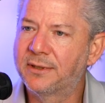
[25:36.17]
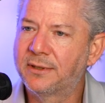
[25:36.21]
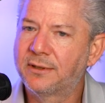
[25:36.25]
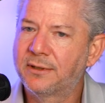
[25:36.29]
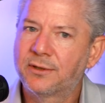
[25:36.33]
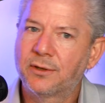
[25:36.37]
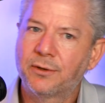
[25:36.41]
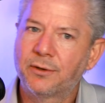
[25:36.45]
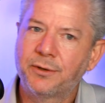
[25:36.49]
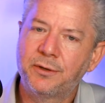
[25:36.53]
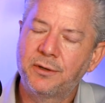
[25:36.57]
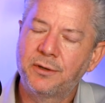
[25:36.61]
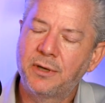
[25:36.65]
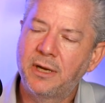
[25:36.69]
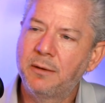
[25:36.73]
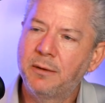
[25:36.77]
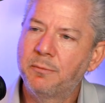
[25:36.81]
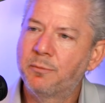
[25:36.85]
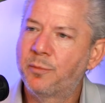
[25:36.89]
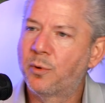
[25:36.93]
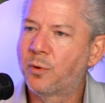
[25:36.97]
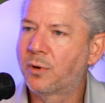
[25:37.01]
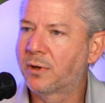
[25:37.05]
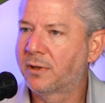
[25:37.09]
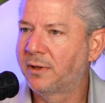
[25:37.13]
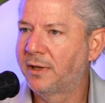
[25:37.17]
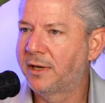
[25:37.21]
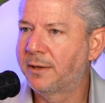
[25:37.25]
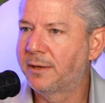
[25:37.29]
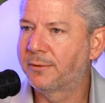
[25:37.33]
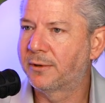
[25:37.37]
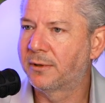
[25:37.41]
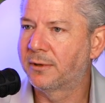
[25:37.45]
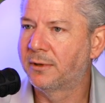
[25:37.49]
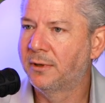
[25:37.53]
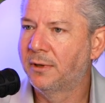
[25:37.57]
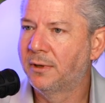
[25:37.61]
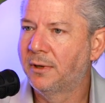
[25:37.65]
And so you import
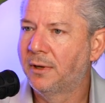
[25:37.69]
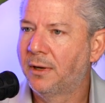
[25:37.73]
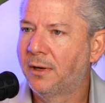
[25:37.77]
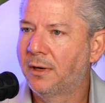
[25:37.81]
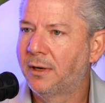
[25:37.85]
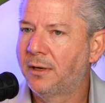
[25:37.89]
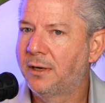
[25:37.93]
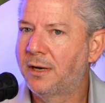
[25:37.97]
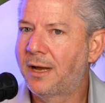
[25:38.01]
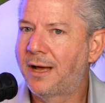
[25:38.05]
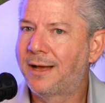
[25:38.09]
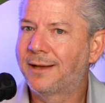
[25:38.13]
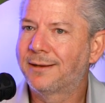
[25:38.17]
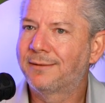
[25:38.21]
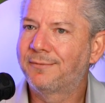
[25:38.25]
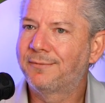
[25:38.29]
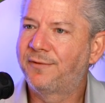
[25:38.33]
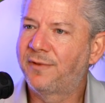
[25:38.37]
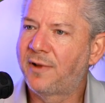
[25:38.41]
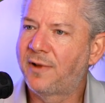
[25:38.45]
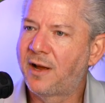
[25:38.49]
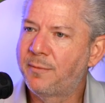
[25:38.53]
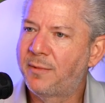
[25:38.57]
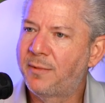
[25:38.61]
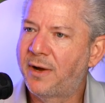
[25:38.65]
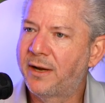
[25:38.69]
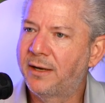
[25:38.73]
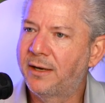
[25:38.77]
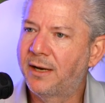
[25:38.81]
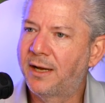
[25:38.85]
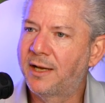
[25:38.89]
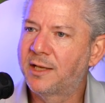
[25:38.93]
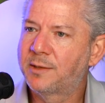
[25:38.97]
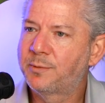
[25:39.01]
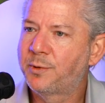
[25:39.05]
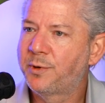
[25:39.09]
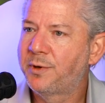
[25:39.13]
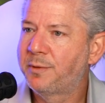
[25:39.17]
labor, not fly by
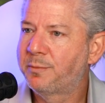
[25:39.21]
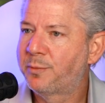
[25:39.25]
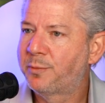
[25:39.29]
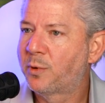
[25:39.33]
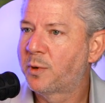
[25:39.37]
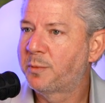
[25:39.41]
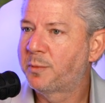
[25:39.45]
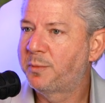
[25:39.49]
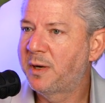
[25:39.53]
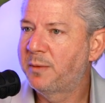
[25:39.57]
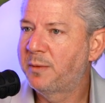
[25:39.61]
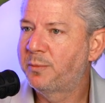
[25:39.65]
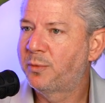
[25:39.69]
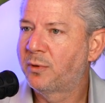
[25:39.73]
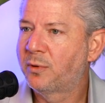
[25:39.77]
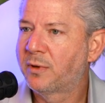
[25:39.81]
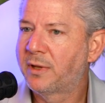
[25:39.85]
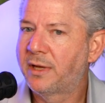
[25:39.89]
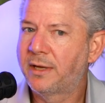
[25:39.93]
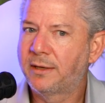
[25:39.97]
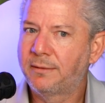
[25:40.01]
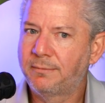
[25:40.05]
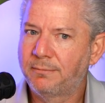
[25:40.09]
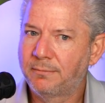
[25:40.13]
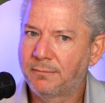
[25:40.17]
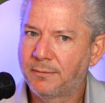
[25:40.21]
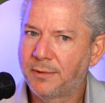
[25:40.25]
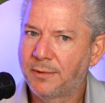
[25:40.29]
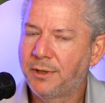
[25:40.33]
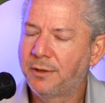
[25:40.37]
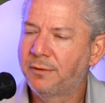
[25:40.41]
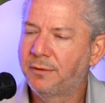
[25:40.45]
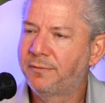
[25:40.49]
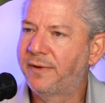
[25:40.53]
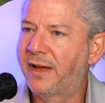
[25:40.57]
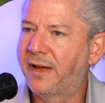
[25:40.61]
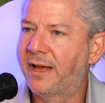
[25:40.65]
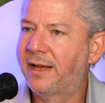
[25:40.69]
nights, but you import people that
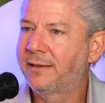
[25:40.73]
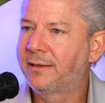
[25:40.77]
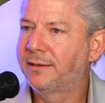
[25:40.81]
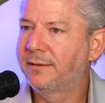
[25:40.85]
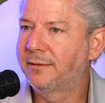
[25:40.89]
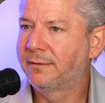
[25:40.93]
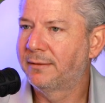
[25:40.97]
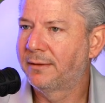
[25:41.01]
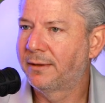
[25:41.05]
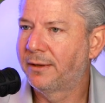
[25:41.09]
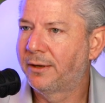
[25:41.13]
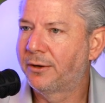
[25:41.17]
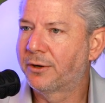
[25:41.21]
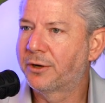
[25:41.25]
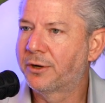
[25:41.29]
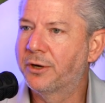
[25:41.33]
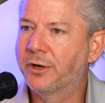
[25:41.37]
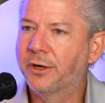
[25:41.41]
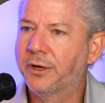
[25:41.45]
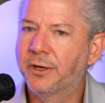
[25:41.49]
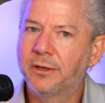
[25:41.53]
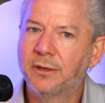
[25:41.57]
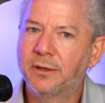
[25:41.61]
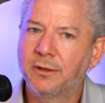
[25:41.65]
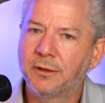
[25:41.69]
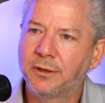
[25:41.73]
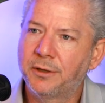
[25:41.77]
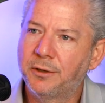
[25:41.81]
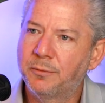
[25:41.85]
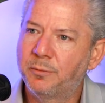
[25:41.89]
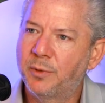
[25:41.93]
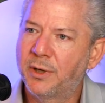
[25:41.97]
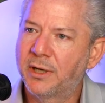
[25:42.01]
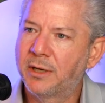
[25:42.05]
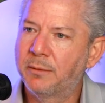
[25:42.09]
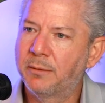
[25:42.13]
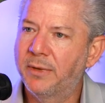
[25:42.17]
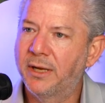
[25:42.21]
you vet. They're good. You
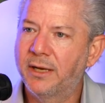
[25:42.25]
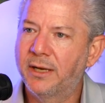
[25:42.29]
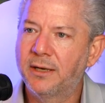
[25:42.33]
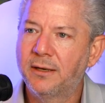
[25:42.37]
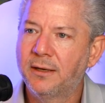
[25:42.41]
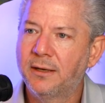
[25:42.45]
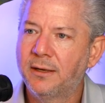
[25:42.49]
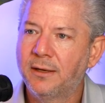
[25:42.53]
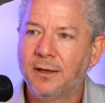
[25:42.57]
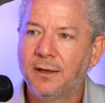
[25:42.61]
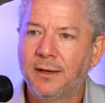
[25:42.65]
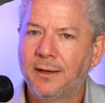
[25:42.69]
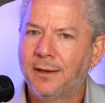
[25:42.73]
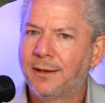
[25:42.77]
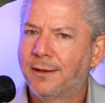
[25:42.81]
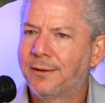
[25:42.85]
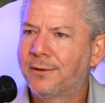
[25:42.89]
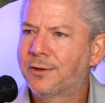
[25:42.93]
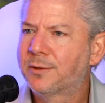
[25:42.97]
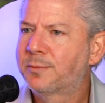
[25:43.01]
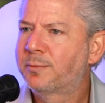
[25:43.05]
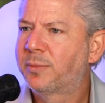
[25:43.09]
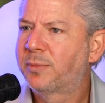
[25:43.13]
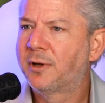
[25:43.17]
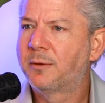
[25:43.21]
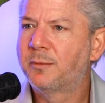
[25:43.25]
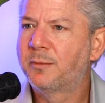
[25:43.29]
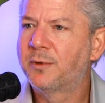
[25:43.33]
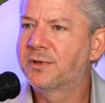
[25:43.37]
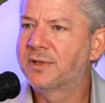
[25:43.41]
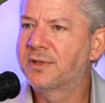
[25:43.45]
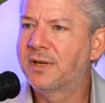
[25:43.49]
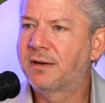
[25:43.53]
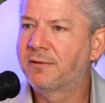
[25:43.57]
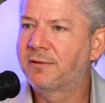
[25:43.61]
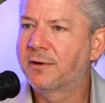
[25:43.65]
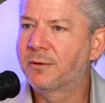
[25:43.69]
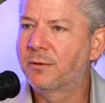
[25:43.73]
bring them in. There's
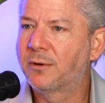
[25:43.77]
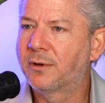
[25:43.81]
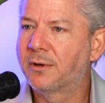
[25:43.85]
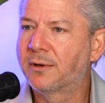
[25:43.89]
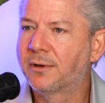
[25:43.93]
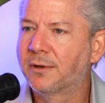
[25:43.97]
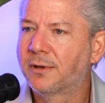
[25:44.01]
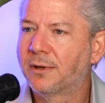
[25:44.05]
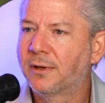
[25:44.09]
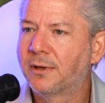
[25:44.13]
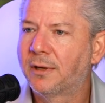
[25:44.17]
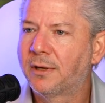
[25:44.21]
plumbers everywhere.